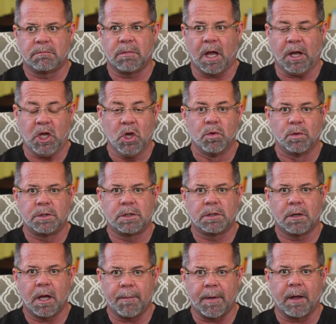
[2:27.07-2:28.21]
A
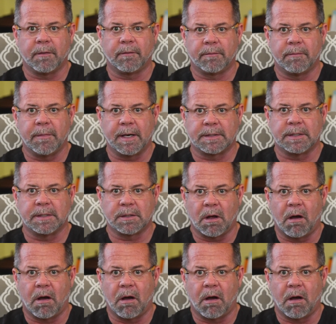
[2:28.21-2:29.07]
huge amount of medicine is